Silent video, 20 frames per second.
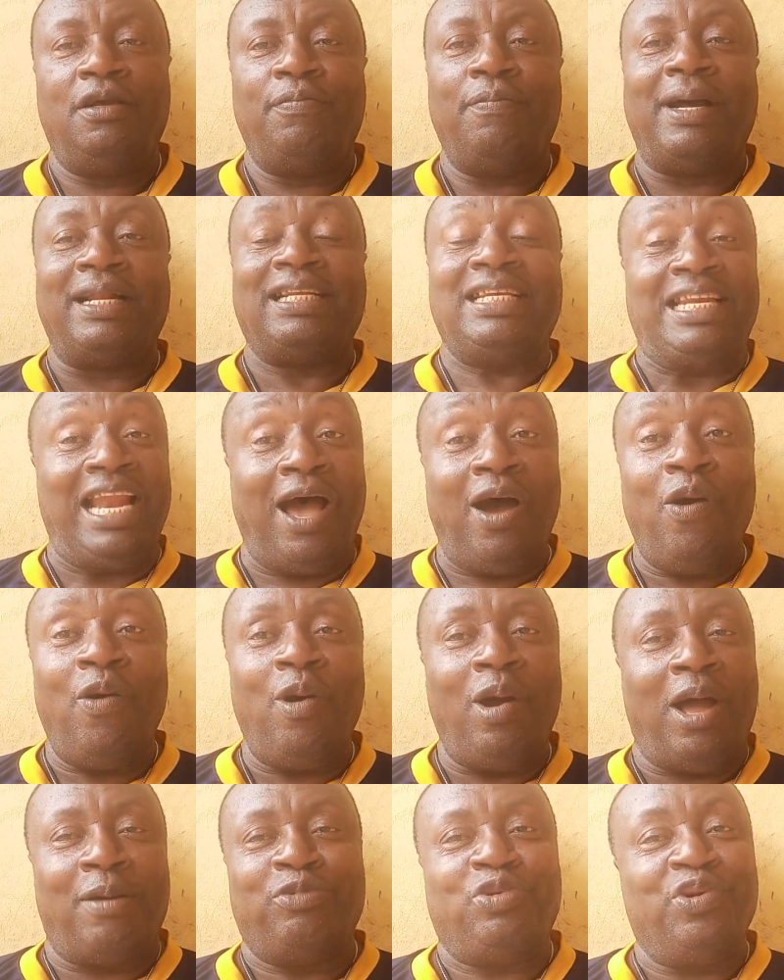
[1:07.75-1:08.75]
But
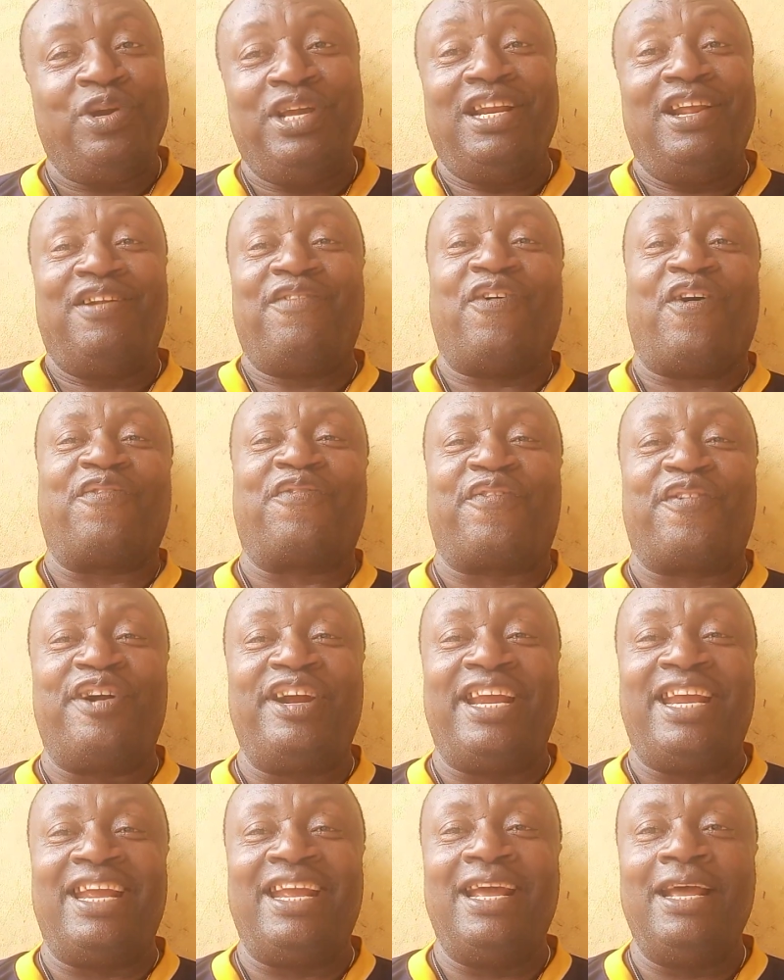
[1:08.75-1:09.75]
now I'm doing it for
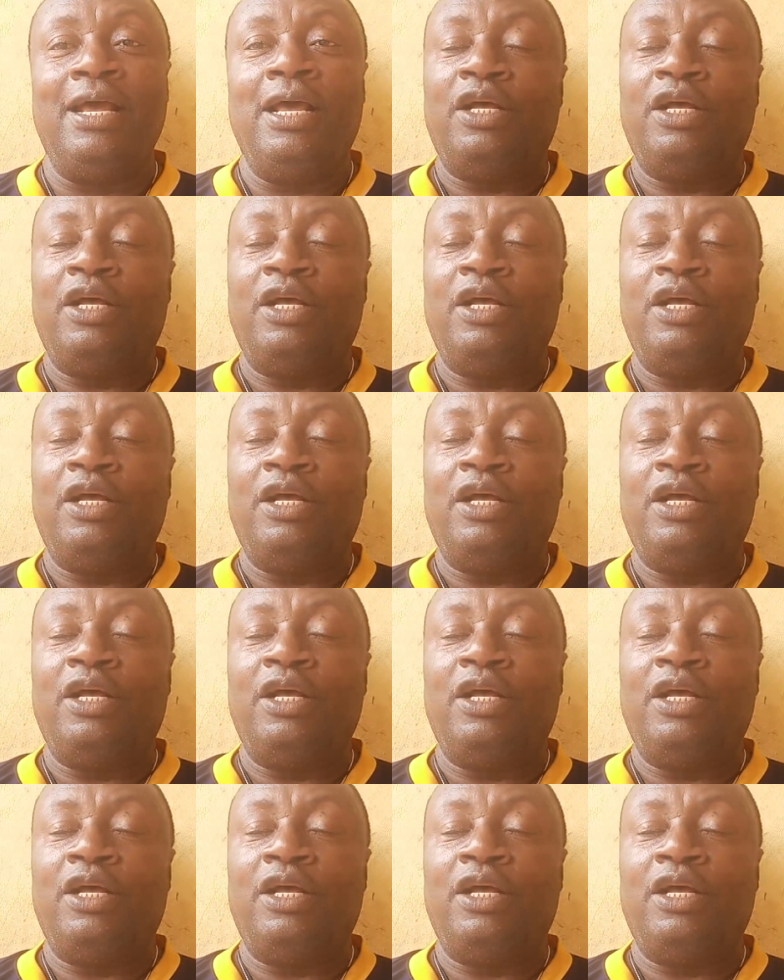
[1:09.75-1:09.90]
free.